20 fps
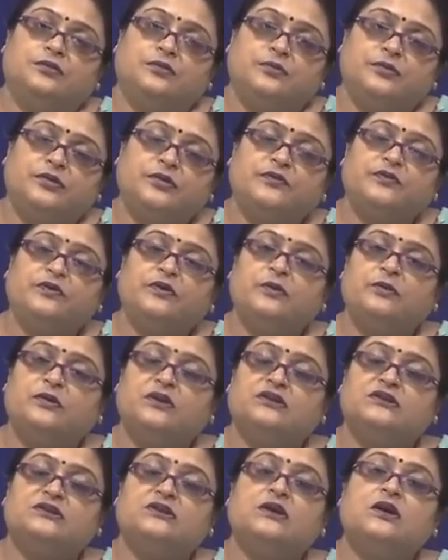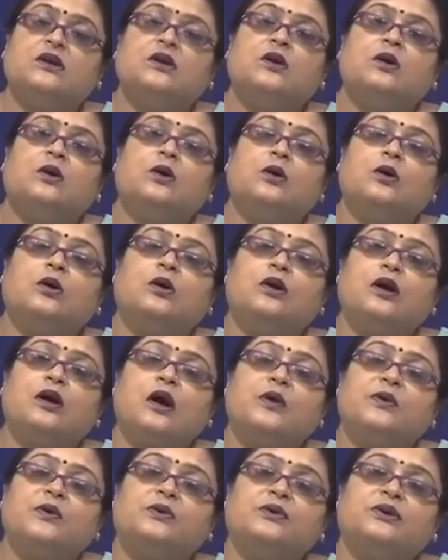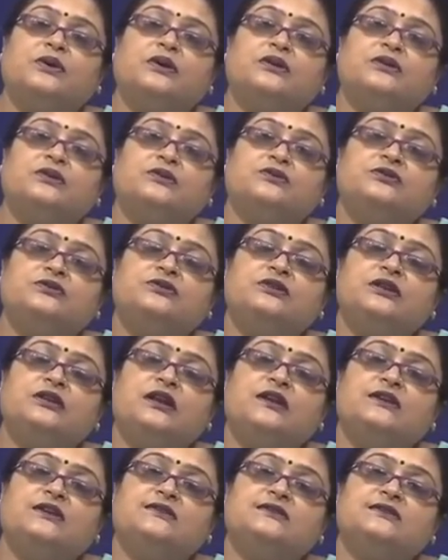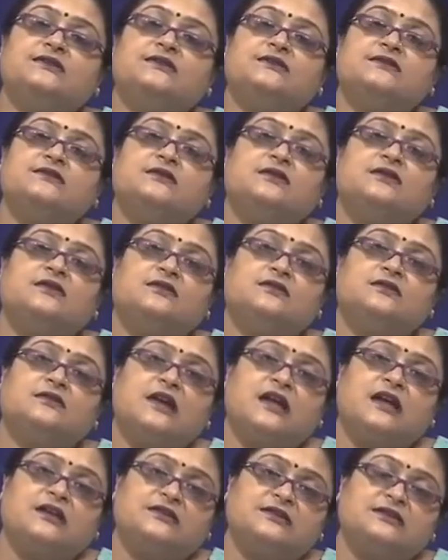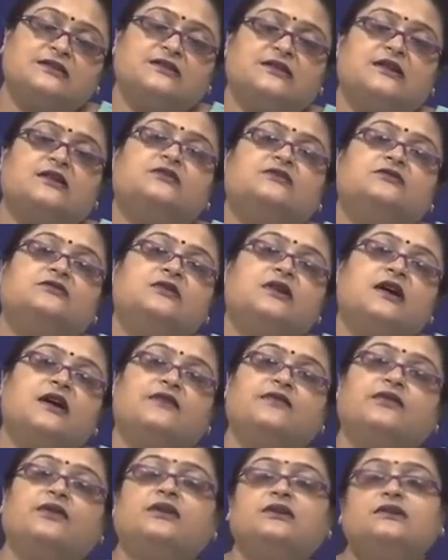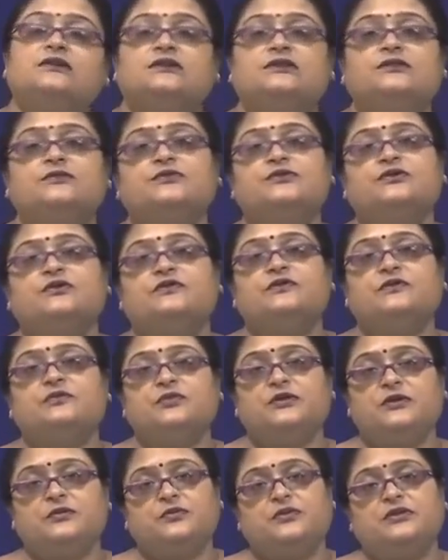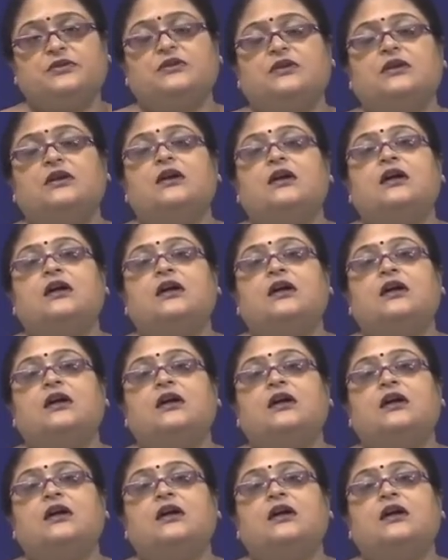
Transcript: performance, or how you can utilize the assets that you are having in terms of the people